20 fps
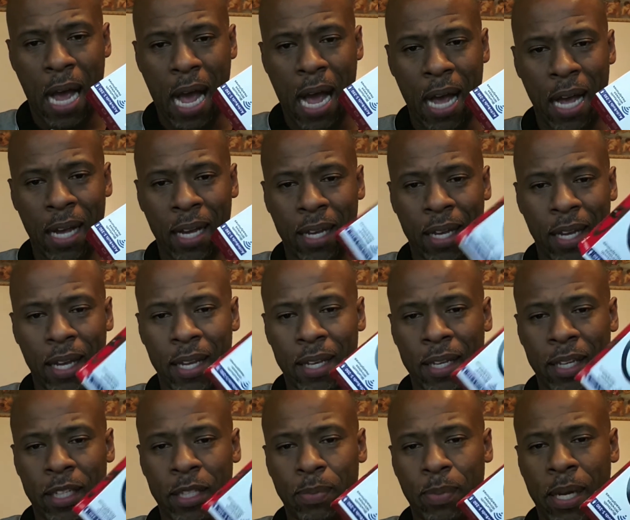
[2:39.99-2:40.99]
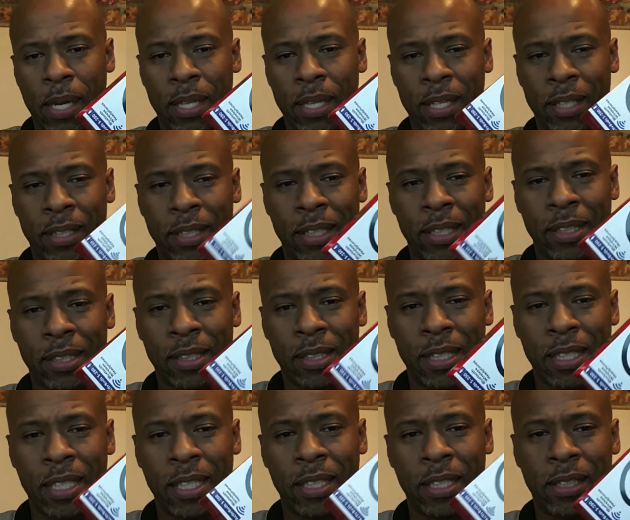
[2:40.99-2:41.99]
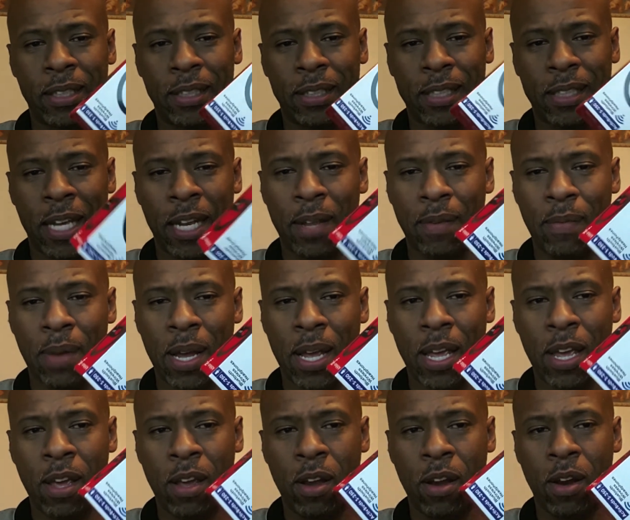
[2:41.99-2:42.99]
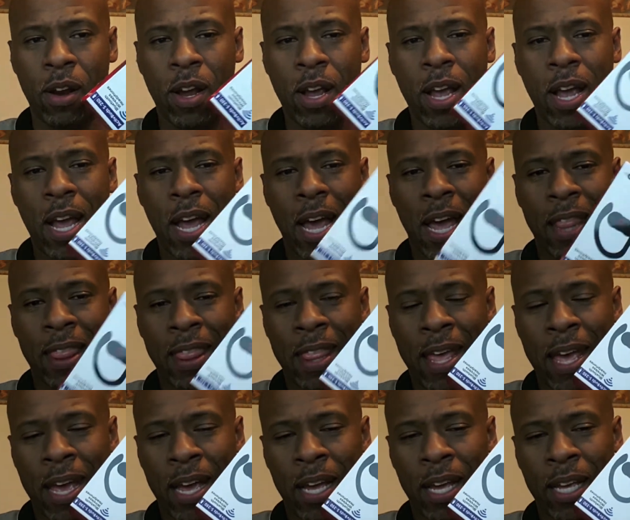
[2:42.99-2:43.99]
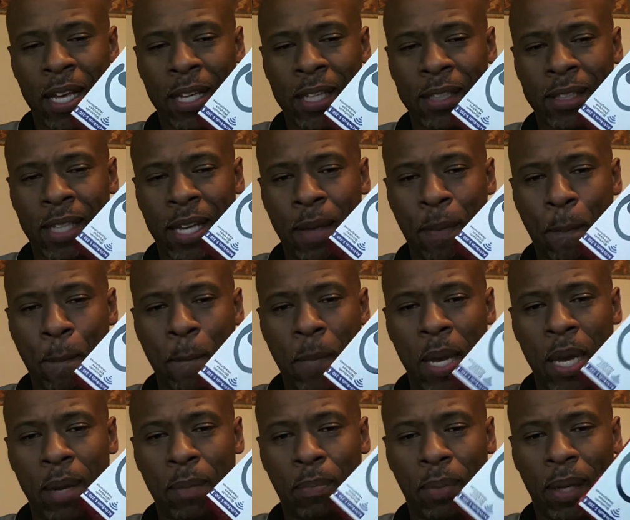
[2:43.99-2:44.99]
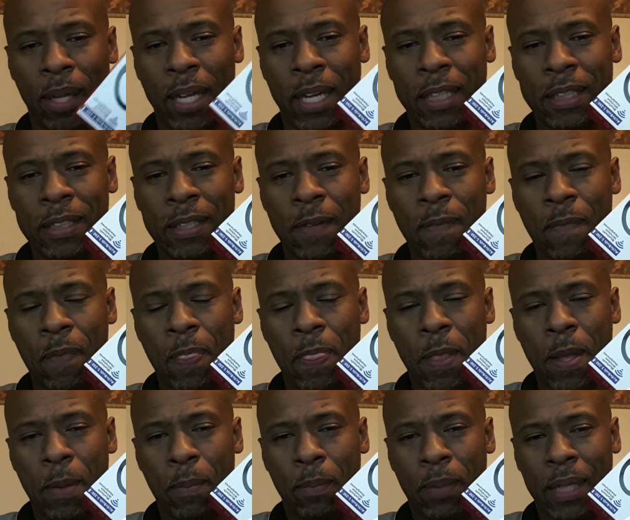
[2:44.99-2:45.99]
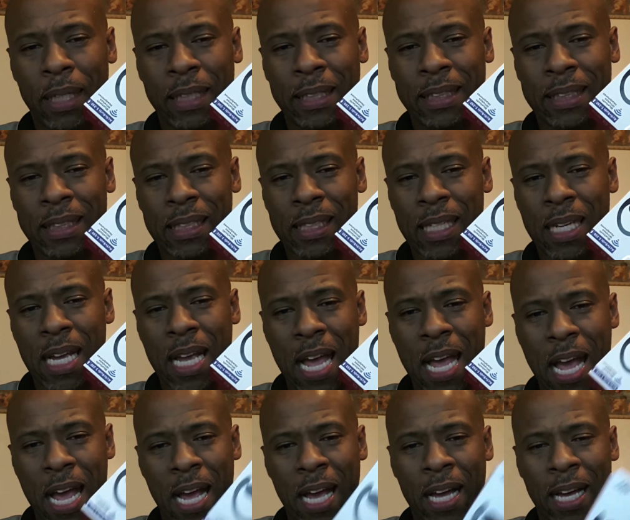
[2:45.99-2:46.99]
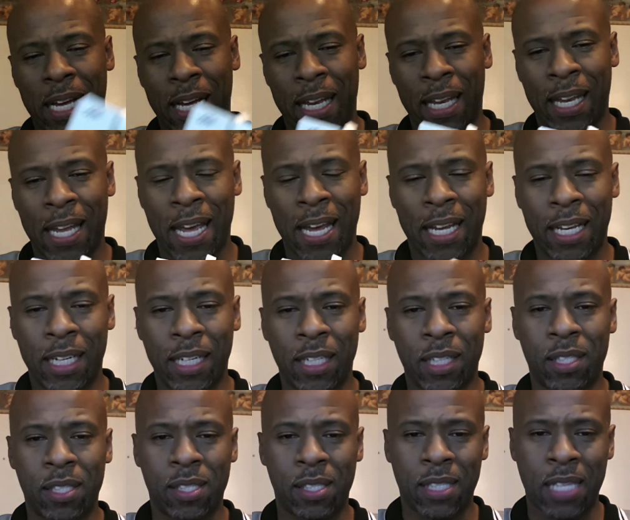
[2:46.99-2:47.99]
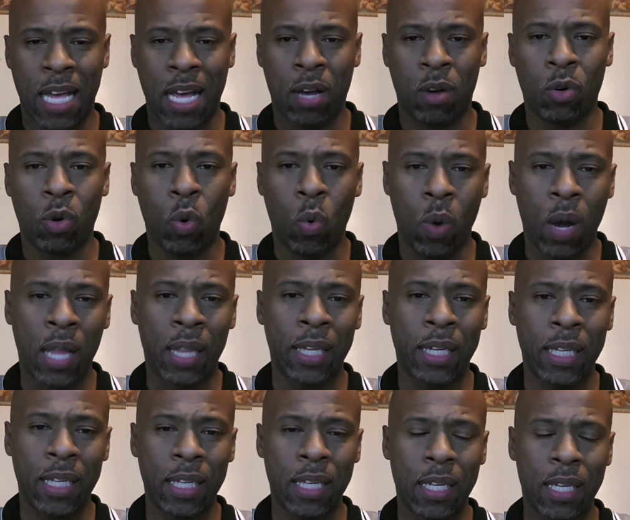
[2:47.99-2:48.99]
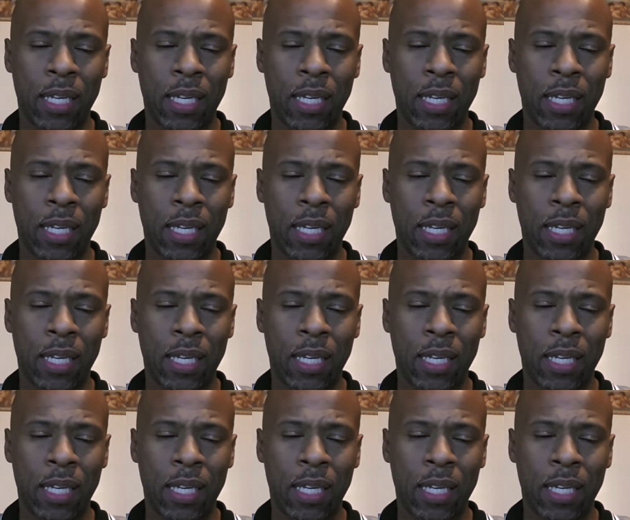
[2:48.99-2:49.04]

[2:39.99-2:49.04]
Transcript: I can't explain that these stayed in my ear, and that is a big plus. But I like good sound quality.